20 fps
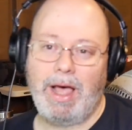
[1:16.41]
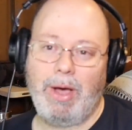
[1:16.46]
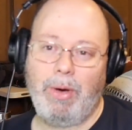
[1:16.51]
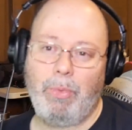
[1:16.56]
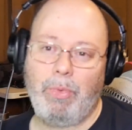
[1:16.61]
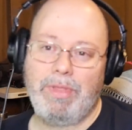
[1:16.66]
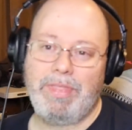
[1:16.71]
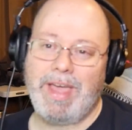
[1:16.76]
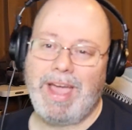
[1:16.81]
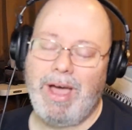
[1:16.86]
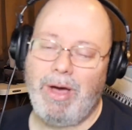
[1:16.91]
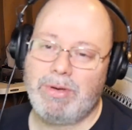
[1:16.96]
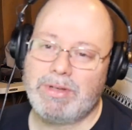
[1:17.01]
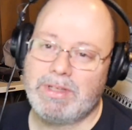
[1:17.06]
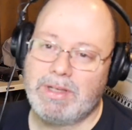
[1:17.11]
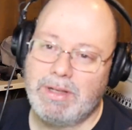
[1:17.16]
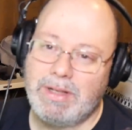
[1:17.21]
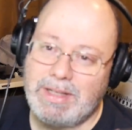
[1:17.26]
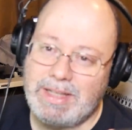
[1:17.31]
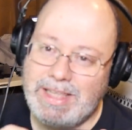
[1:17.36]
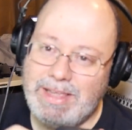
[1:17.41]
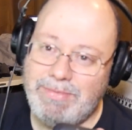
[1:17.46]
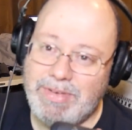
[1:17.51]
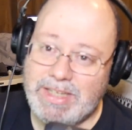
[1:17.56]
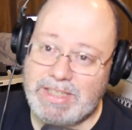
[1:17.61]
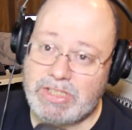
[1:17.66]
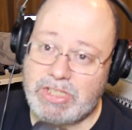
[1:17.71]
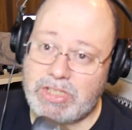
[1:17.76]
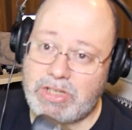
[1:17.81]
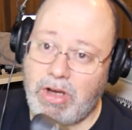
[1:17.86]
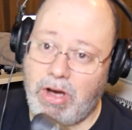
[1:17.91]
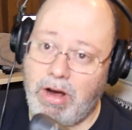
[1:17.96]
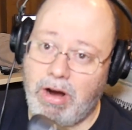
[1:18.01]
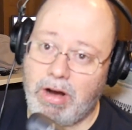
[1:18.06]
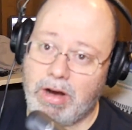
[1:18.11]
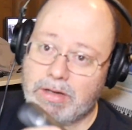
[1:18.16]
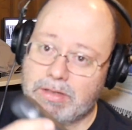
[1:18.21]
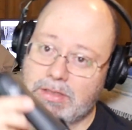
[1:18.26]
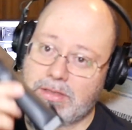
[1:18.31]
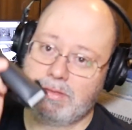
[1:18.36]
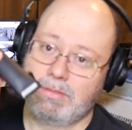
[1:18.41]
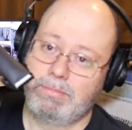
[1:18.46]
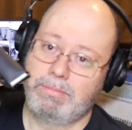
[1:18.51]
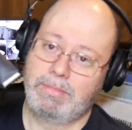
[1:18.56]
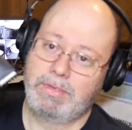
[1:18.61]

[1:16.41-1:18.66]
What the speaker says: without leaving scars,